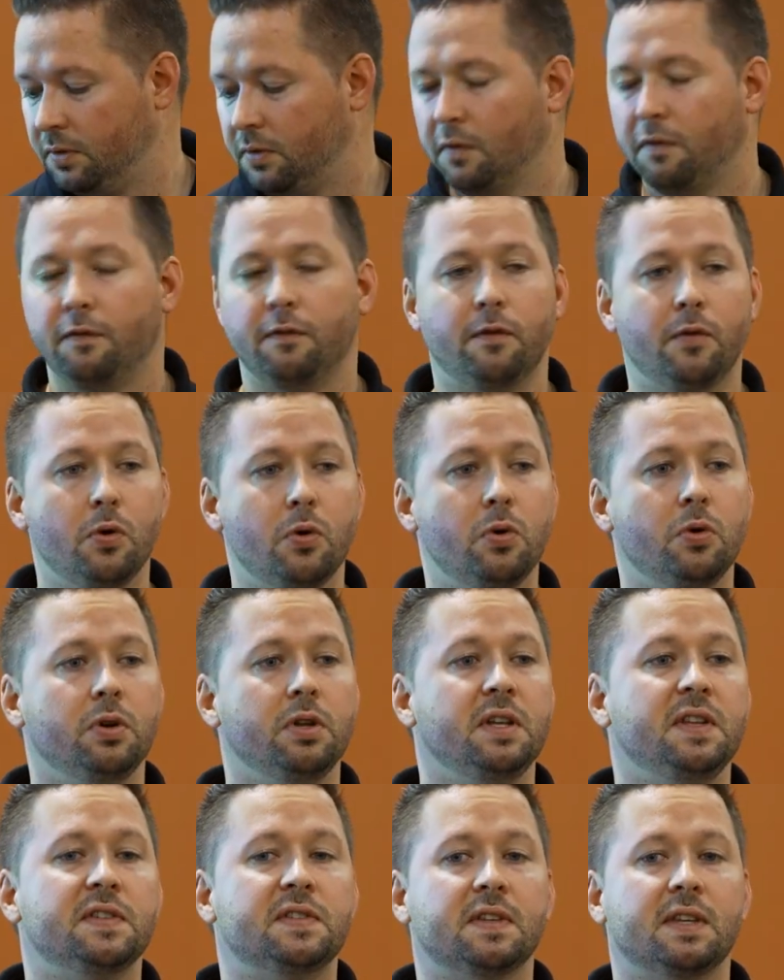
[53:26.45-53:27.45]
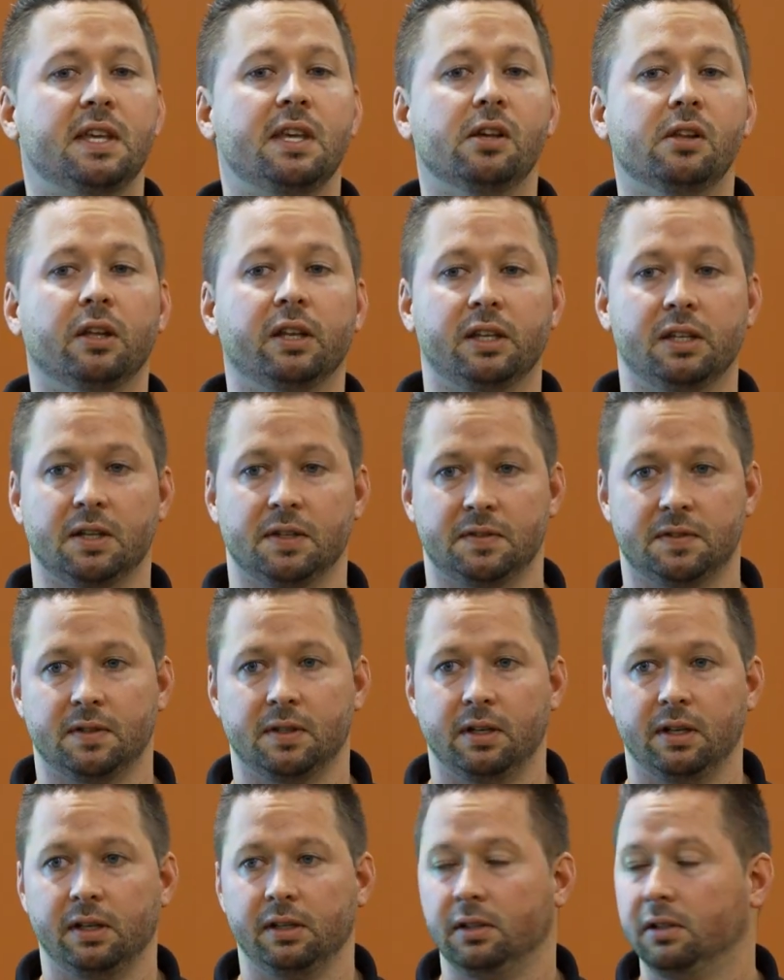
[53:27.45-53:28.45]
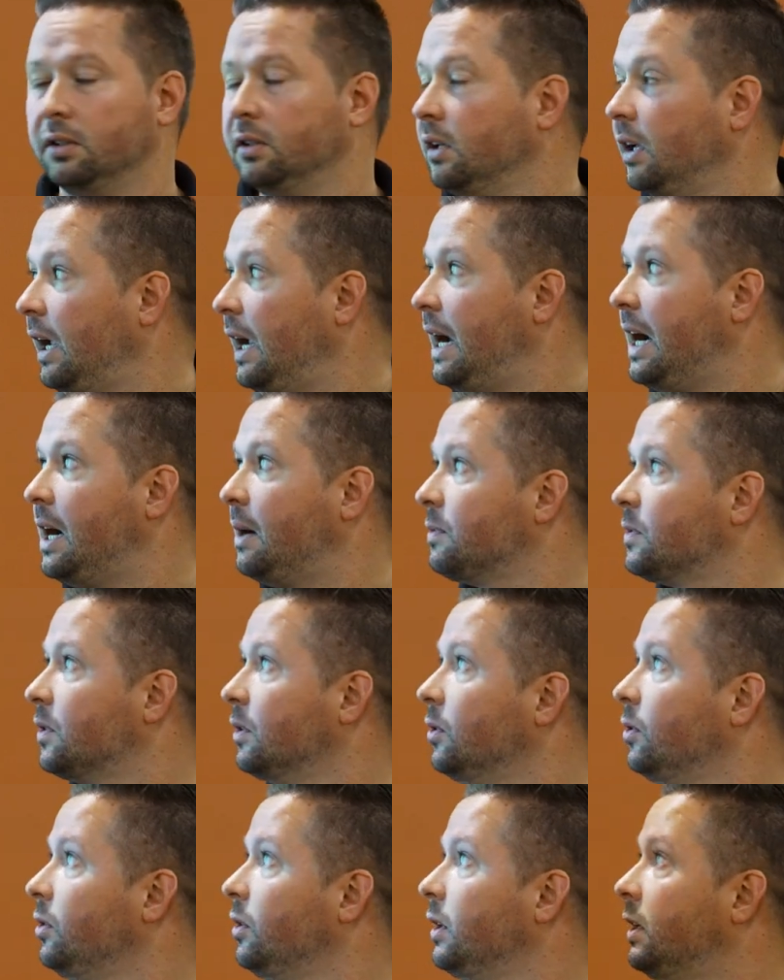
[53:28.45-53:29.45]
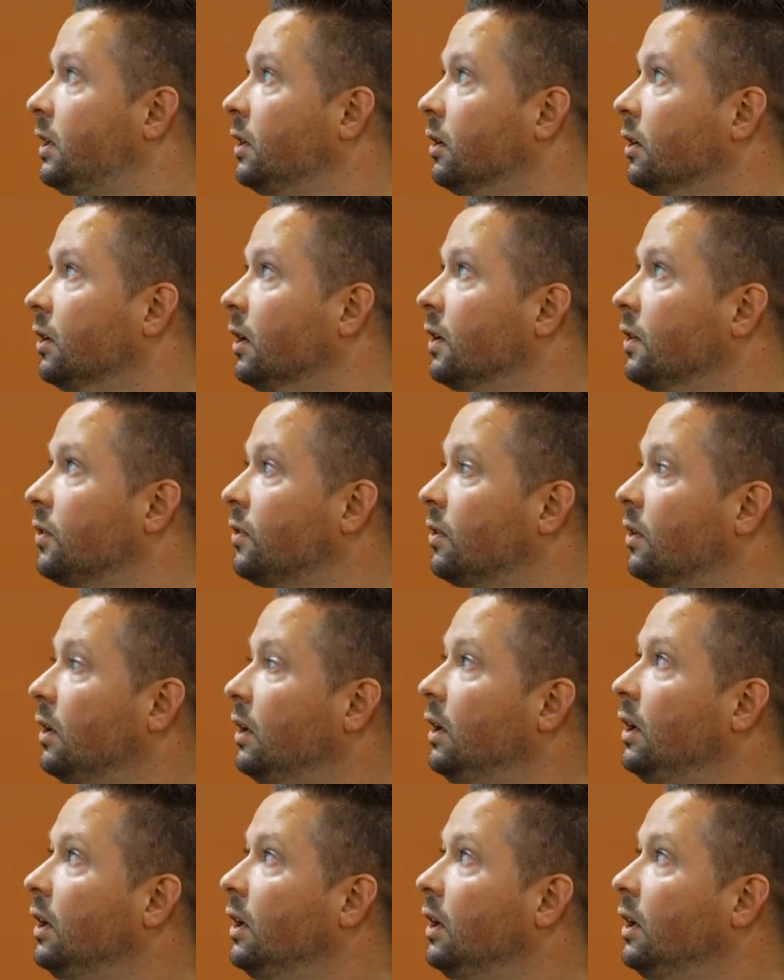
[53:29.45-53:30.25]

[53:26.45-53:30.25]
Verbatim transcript: The food is killing us today, absolutely killing us.